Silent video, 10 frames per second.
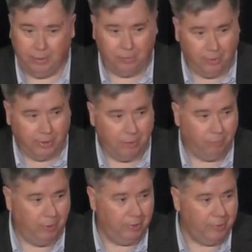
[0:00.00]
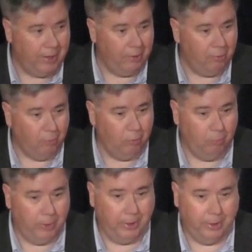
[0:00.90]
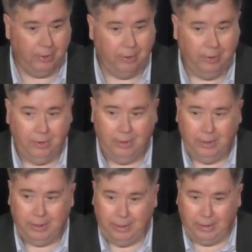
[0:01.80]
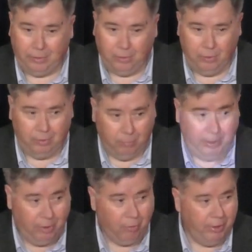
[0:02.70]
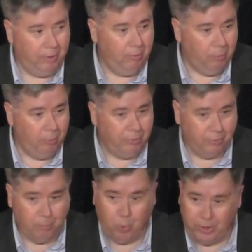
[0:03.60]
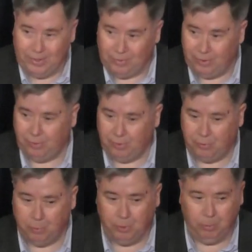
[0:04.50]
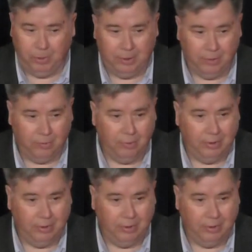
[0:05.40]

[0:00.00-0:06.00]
I was talking to Phyllis down in the room, and it the meet and greet was as important as this is to me because